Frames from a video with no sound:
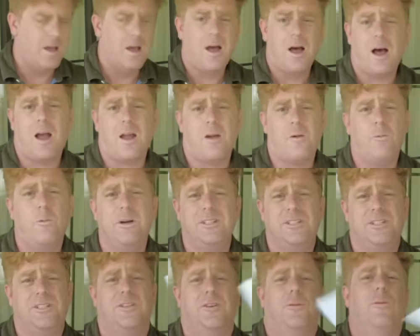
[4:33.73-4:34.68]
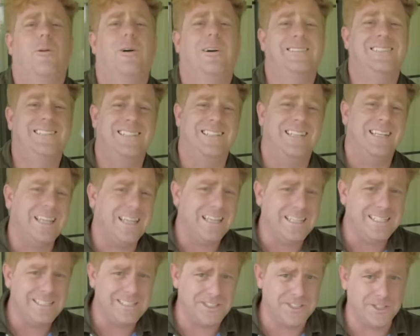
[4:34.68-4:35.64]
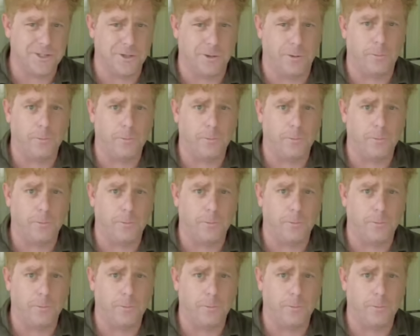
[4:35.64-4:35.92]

I wish there was an easier